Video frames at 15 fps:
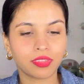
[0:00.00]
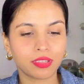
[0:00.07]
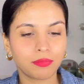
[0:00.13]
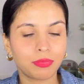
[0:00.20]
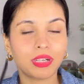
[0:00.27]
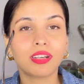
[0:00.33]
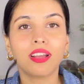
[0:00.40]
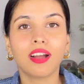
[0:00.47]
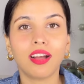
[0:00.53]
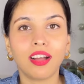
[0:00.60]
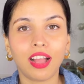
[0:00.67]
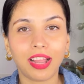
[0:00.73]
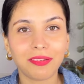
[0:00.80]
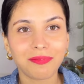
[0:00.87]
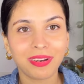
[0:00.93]
But yeah,
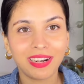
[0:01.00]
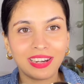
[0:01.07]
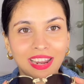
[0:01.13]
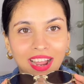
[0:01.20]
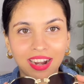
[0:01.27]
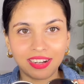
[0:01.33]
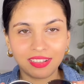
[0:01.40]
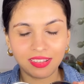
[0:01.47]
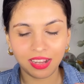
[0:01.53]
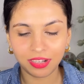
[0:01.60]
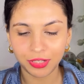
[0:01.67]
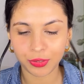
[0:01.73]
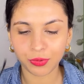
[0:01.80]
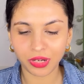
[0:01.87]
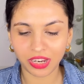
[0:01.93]
I'm glad that
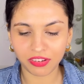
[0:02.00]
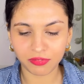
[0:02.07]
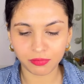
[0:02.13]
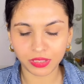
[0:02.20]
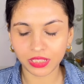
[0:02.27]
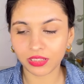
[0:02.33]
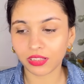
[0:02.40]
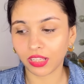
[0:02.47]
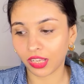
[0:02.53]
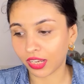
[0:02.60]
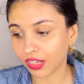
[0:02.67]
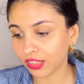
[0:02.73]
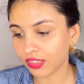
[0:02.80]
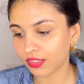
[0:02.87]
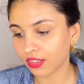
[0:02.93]
you gave me
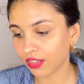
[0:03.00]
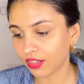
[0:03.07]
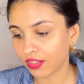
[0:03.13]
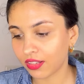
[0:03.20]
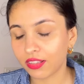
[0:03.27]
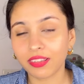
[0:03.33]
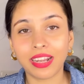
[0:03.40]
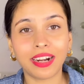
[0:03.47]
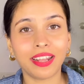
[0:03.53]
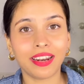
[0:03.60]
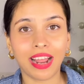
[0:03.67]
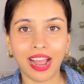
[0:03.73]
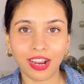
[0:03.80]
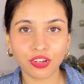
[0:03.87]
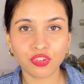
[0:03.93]
things that are
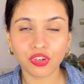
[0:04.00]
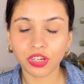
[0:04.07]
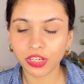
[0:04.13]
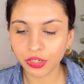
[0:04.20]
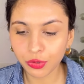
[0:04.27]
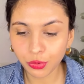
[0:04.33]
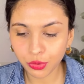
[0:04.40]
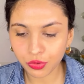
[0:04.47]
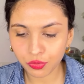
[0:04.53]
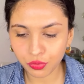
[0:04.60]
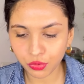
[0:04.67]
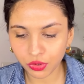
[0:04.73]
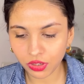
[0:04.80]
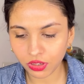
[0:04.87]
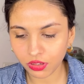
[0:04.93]
actually
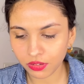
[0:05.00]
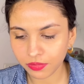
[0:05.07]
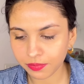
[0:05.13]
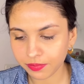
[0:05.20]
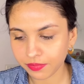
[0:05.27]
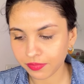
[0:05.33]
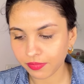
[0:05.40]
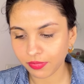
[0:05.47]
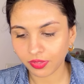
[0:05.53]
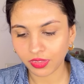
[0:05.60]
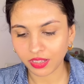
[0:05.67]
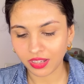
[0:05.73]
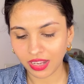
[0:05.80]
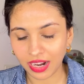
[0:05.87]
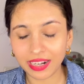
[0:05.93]
useful,
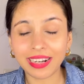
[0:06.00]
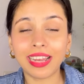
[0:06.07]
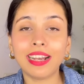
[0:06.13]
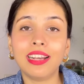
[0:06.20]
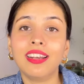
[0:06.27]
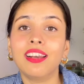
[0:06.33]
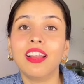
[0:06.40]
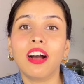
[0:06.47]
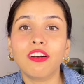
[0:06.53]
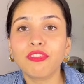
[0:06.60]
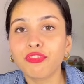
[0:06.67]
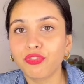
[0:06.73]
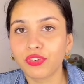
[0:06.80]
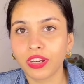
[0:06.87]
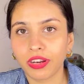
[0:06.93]
and I love
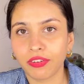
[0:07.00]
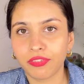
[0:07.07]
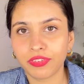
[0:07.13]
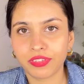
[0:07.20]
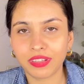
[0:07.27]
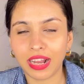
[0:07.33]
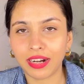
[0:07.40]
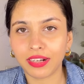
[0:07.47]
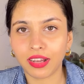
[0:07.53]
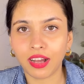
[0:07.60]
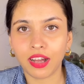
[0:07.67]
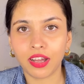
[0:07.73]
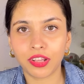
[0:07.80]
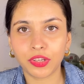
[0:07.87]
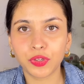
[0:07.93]
gifts that
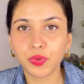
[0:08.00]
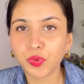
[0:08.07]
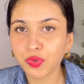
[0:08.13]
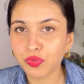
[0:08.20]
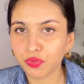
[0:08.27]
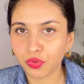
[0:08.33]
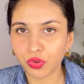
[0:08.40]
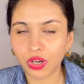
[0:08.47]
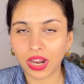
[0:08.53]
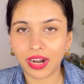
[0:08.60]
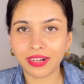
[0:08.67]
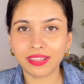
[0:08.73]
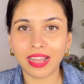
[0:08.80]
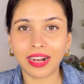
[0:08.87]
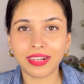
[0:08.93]
are useful
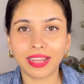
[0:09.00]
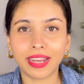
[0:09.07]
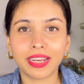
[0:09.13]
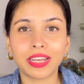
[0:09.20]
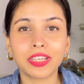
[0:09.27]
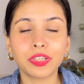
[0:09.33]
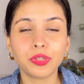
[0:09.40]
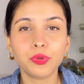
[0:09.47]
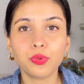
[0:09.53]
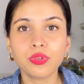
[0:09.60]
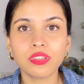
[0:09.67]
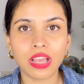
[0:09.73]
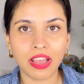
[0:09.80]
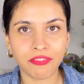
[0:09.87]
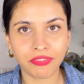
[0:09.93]
and that I can use
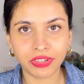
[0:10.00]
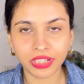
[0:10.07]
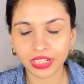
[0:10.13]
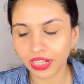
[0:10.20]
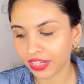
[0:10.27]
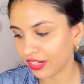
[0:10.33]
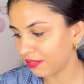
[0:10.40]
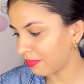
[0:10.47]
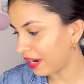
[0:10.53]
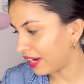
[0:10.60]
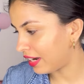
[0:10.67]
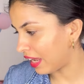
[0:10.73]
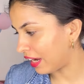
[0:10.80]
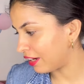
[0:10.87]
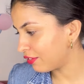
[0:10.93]
every day in my
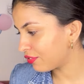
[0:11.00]
life.